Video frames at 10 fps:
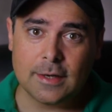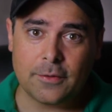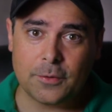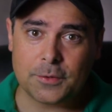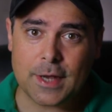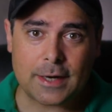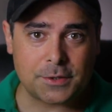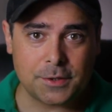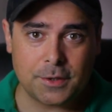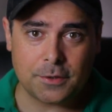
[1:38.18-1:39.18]
And there's
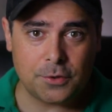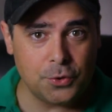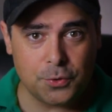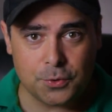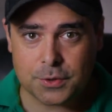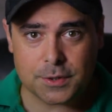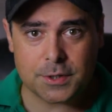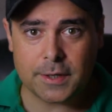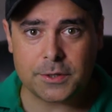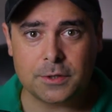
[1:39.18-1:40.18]
actually a huge
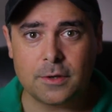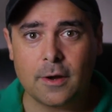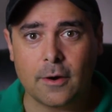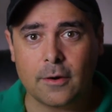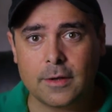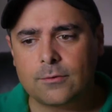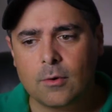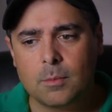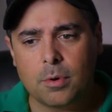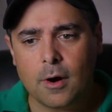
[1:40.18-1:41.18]
distinction there.
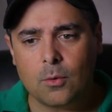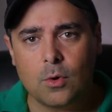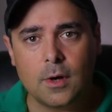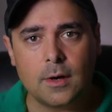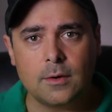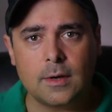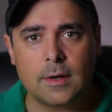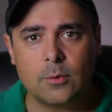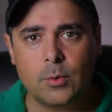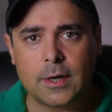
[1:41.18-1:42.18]
So in part one,
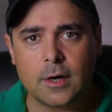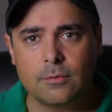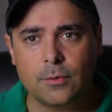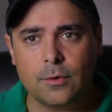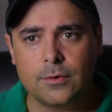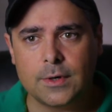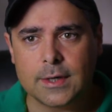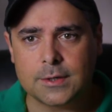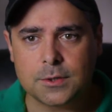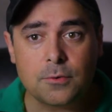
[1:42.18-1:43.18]
we covered
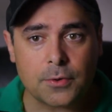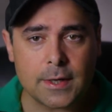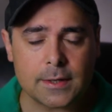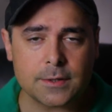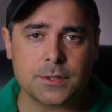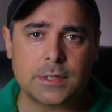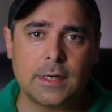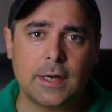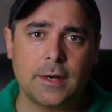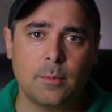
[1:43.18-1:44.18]
uh, two things.
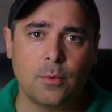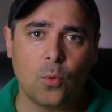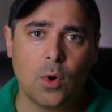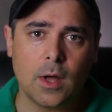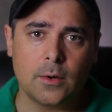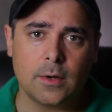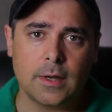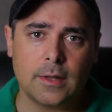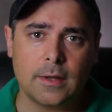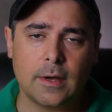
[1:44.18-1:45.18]
Uh, number one,
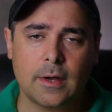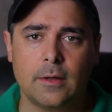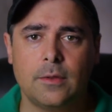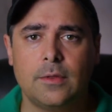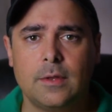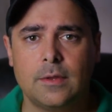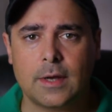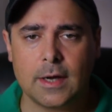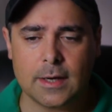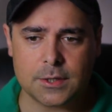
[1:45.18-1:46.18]
uh, the, the
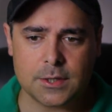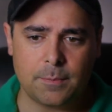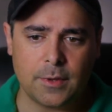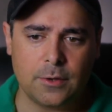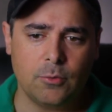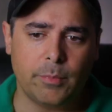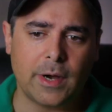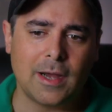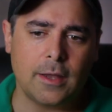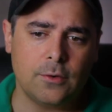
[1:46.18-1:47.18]
concept that you
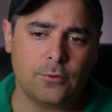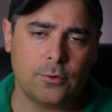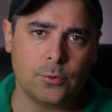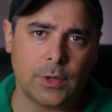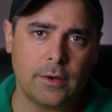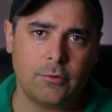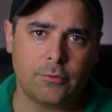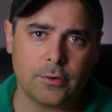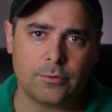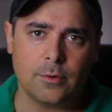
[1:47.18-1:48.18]
buy into lens
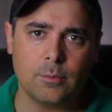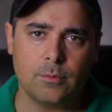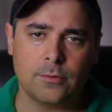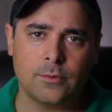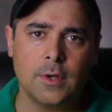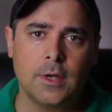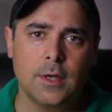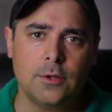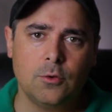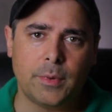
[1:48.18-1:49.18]
systems.
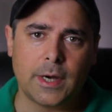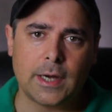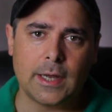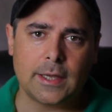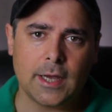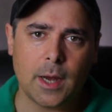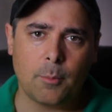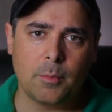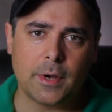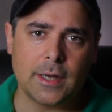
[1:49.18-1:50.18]
You buy
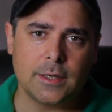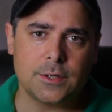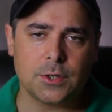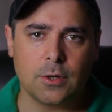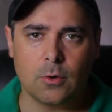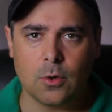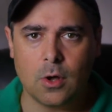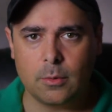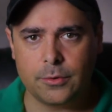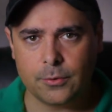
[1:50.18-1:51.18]
camera bodies to go
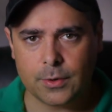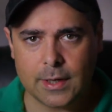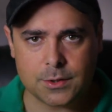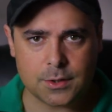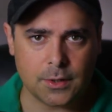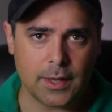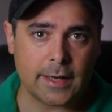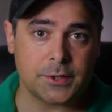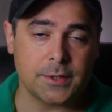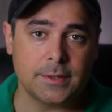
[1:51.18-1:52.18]
along with your lens
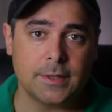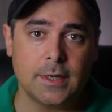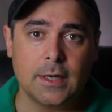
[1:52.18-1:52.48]
collection,